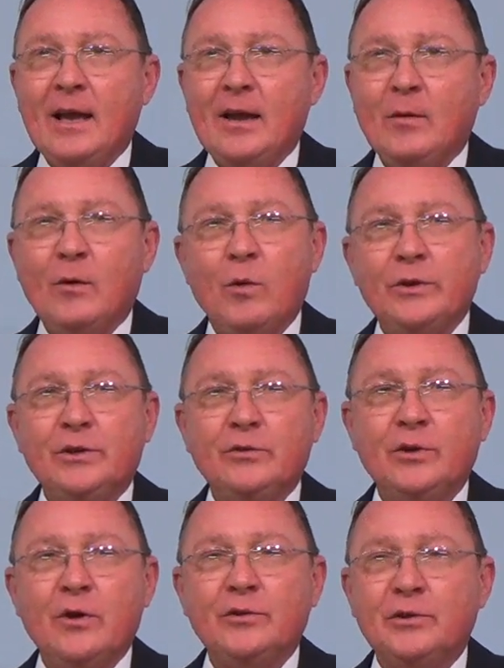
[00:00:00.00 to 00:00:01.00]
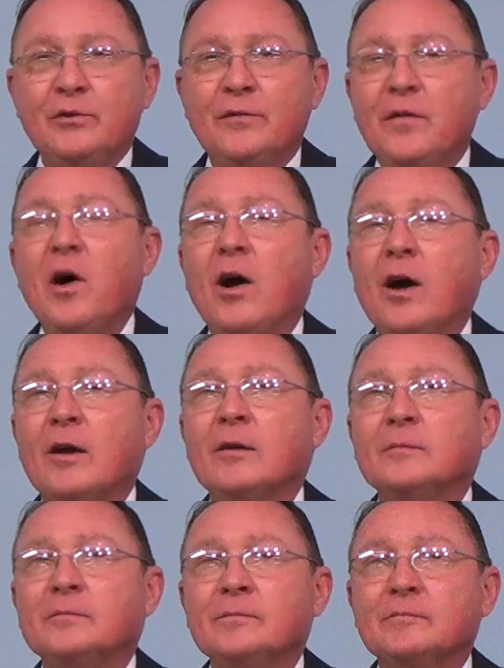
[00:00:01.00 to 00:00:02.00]
Well, once you go too
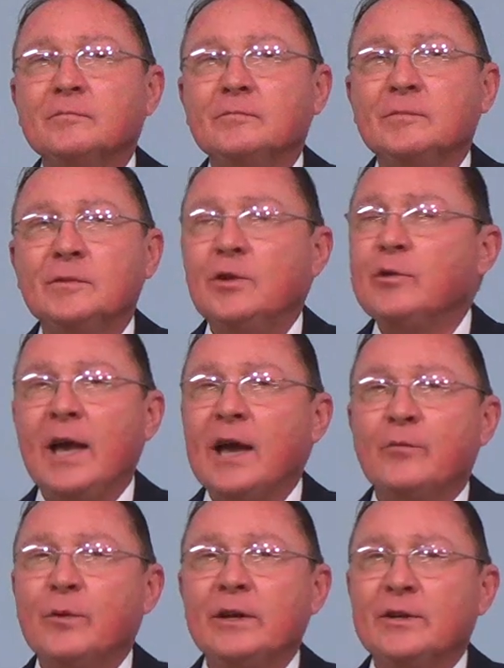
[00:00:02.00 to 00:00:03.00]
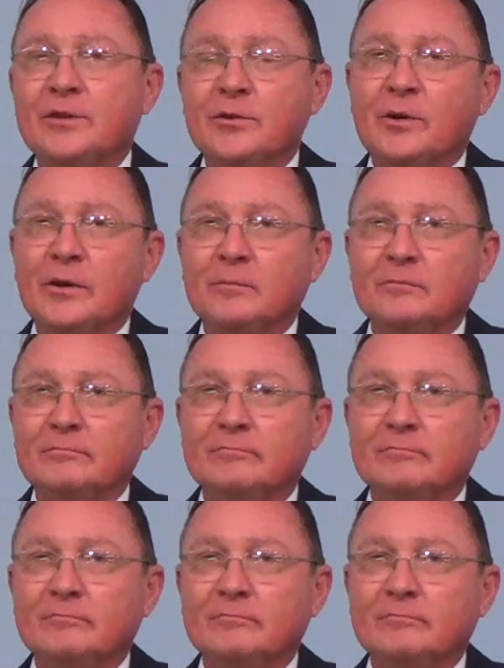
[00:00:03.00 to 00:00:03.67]
far, you can't witness to her.